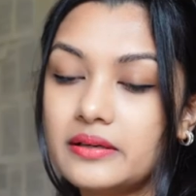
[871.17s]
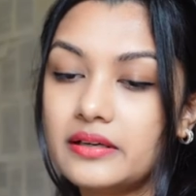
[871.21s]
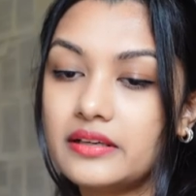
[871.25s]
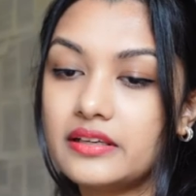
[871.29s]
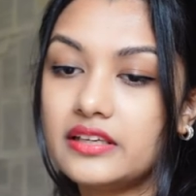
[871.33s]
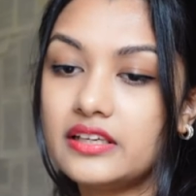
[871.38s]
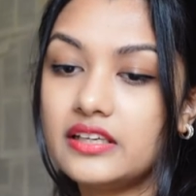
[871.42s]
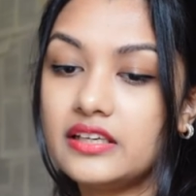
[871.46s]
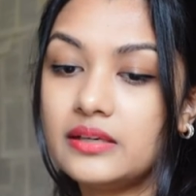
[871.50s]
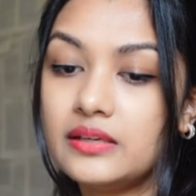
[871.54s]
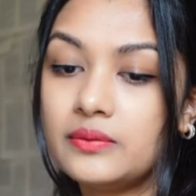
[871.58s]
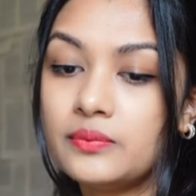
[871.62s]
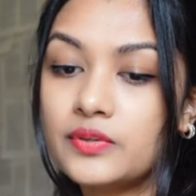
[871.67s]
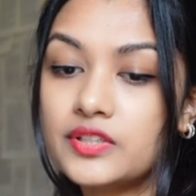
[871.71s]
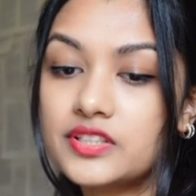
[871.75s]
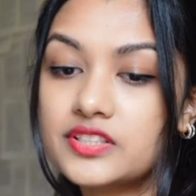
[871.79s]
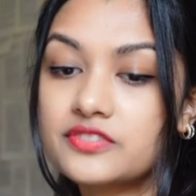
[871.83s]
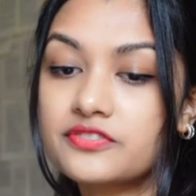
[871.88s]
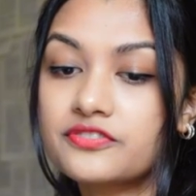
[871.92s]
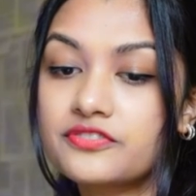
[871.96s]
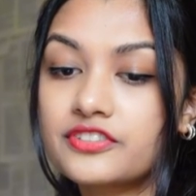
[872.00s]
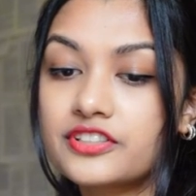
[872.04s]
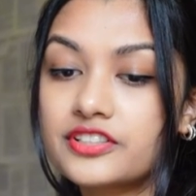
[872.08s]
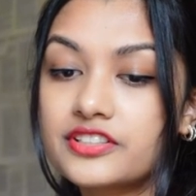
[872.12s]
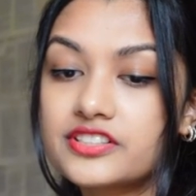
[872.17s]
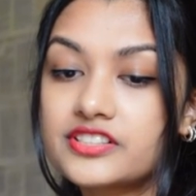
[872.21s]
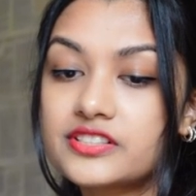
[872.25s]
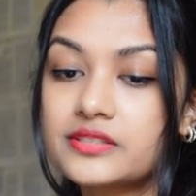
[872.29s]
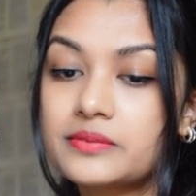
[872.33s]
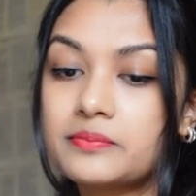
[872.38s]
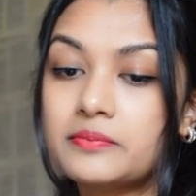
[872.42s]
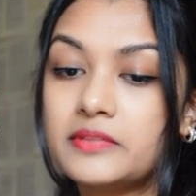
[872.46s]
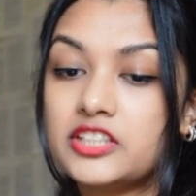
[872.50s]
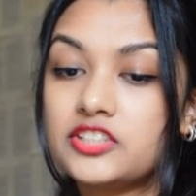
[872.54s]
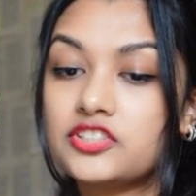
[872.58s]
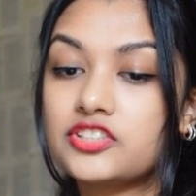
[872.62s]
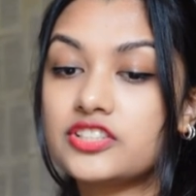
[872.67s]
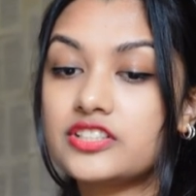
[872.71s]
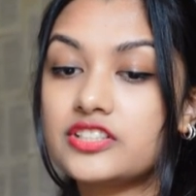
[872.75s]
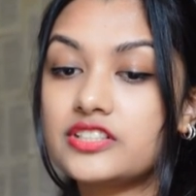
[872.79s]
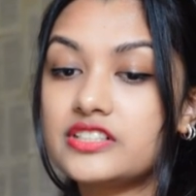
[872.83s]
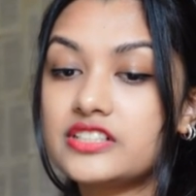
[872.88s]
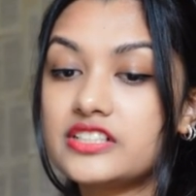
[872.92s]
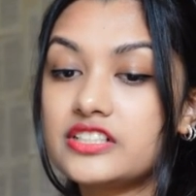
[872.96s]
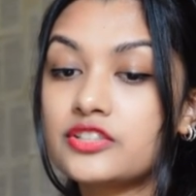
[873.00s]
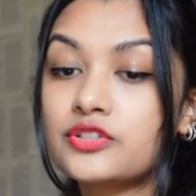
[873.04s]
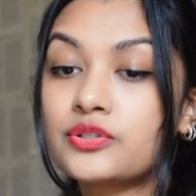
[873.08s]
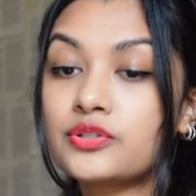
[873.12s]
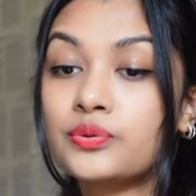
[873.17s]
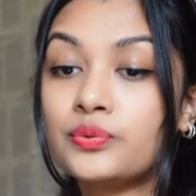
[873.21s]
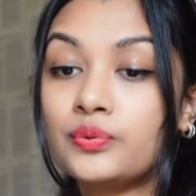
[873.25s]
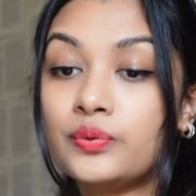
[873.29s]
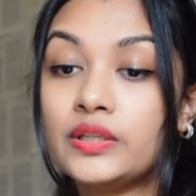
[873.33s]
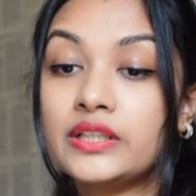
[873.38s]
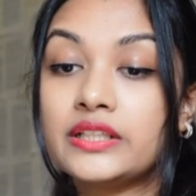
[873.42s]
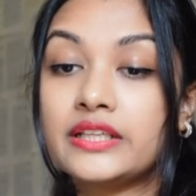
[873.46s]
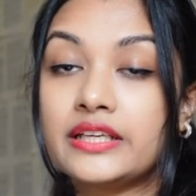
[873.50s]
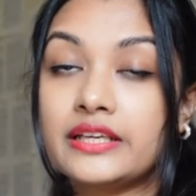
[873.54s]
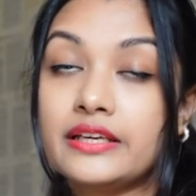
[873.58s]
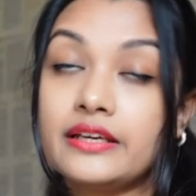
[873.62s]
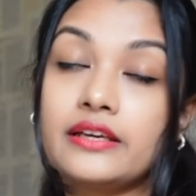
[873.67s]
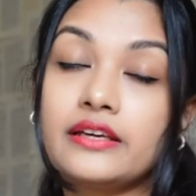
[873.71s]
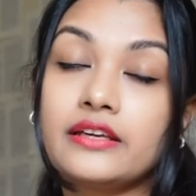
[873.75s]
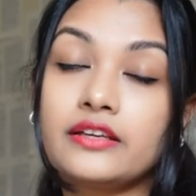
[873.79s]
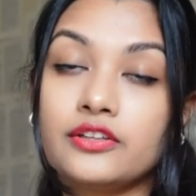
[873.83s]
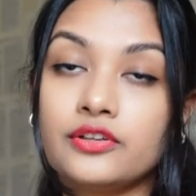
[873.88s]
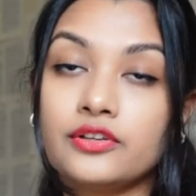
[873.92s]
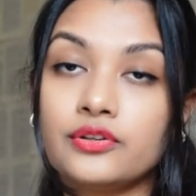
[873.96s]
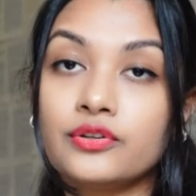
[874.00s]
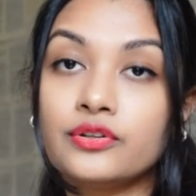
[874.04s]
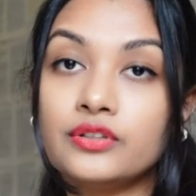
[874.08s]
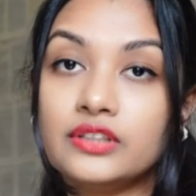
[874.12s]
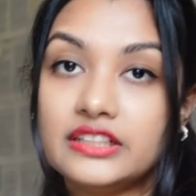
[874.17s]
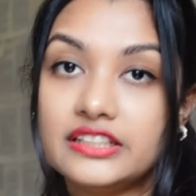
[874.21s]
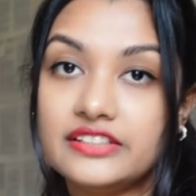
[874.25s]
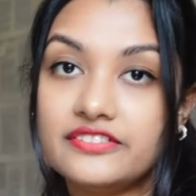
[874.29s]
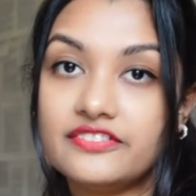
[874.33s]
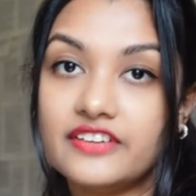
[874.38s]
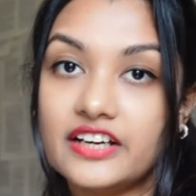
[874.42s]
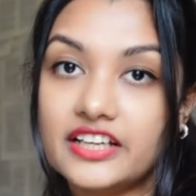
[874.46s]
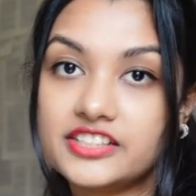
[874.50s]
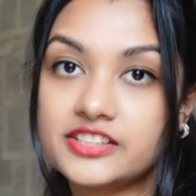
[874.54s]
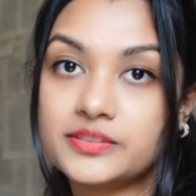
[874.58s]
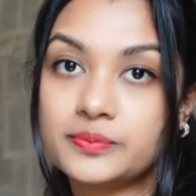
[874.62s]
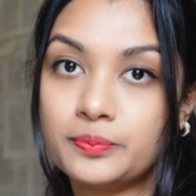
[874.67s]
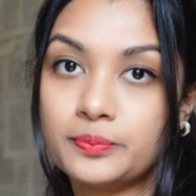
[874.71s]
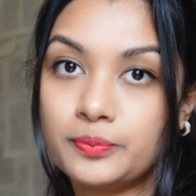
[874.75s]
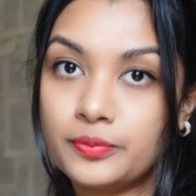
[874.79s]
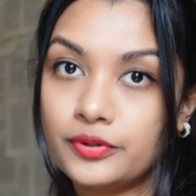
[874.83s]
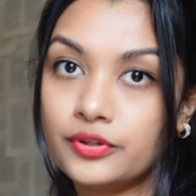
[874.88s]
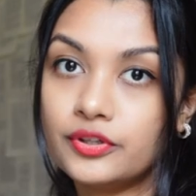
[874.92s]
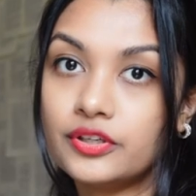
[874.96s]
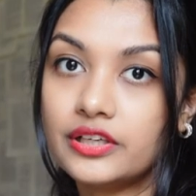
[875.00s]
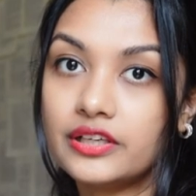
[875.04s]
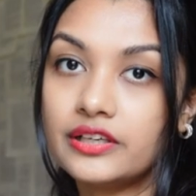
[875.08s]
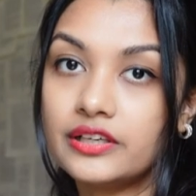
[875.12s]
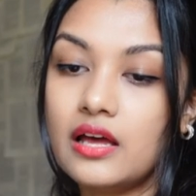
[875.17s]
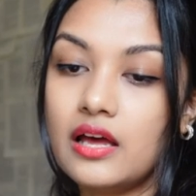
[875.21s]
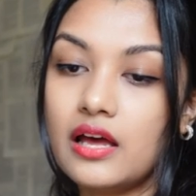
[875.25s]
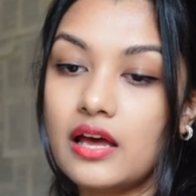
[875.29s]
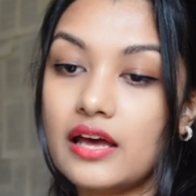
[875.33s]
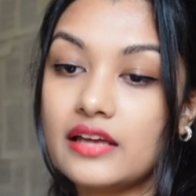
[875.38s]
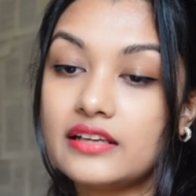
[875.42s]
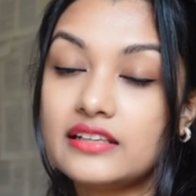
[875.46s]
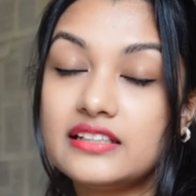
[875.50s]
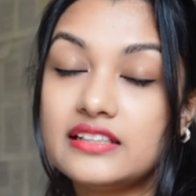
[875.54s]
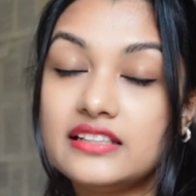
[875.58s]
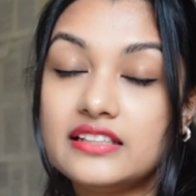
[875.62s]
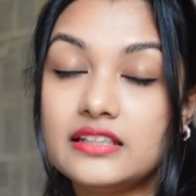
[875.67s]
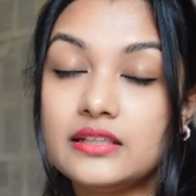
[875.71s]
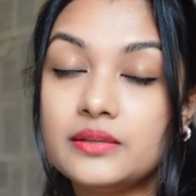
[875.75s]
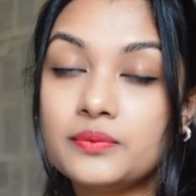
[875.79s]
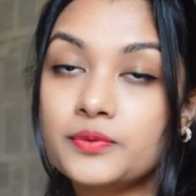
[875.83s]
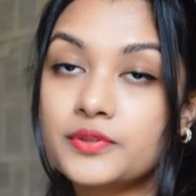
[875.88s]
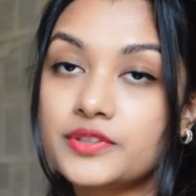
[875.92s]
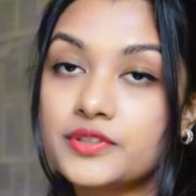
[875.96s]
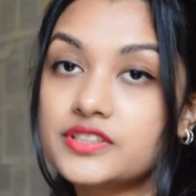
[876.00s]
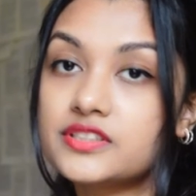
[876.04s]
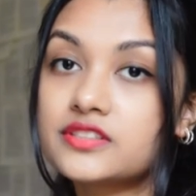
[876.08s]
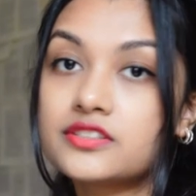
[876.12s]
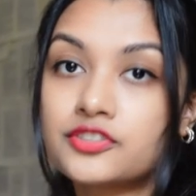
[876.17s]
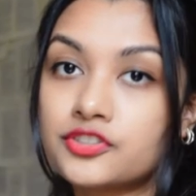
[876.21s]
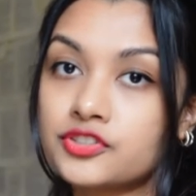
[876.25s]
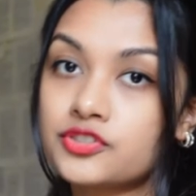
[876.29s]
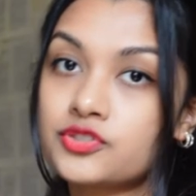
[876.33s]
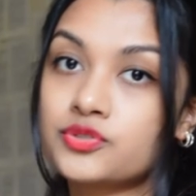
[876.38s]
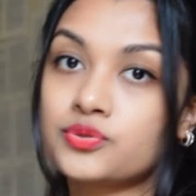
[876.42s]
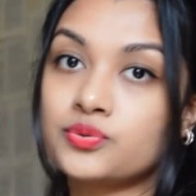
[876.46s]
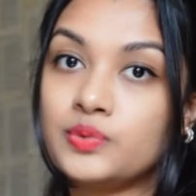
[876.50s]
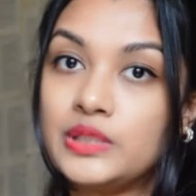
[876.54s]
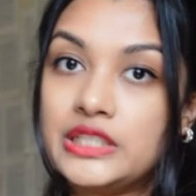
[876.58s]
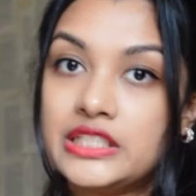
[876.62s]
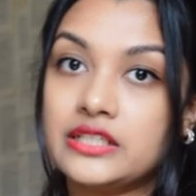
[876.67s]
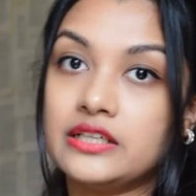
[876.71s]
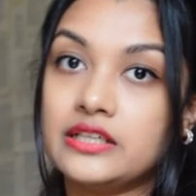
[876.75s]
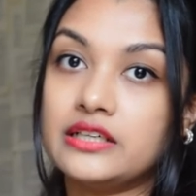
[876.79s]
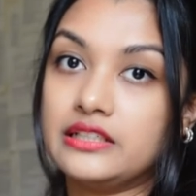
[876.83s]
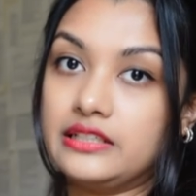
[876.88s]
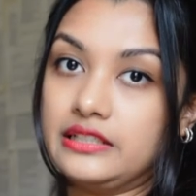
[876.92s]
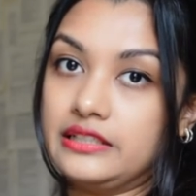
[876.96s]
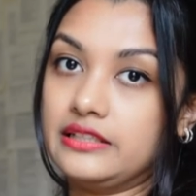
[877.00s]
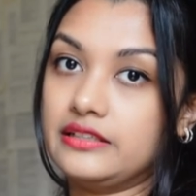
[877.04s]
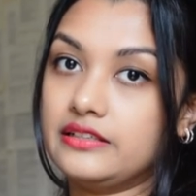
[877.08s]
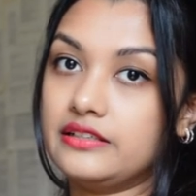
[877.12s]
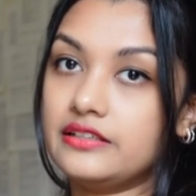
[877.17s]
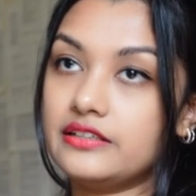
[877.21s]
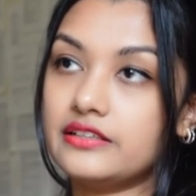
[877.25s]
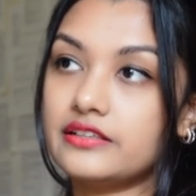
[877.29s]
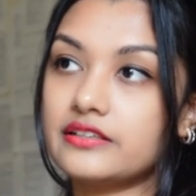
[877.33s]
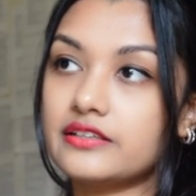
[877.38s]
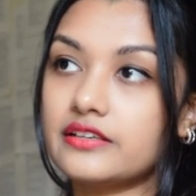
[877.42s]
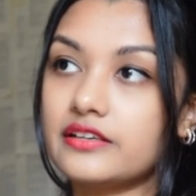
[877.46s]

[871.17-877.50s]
He was first mentioned in Cruel King, you know, Levi's book, And he was such a sweetheart there.